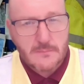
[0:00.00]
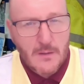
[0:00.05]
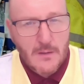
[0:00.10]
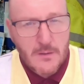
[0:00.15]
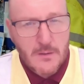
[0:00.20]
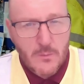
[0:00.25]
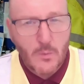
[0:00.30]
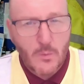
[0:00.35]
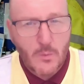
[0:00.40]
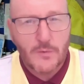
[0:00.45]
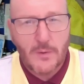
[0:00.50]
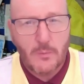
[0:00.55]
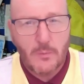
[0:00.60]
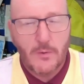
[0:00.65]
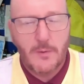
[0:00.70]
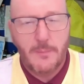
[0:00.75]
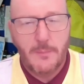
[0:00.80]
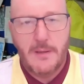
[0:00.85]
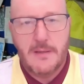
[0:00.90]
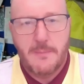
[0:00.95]
you also want
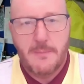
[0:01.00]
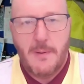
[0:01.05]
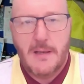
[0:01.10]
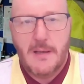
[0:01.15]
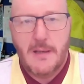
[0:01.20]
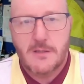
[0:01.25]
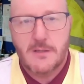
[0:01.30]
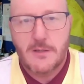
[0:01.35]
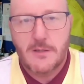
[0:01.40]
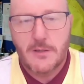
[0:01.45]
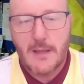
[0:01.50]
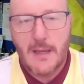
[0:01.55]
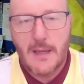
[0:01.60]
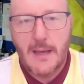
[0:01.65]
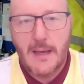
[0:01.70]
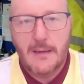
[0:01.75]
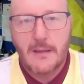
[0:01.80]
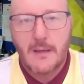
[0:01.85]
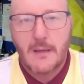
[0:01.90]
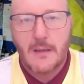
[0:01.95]
to be the best that you
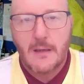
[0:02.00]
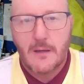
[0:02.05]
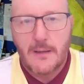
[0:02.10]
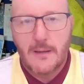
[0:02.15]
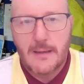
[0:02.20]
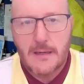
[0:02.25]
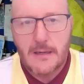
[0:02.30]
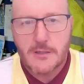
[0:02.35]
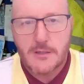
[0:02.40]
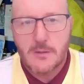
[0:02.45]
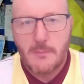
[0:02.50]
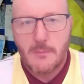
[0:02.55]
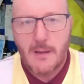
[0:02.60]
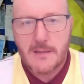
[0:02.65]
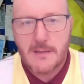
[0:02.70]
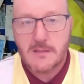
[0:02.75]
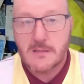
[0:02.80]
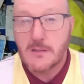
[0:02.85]
can at English and maths.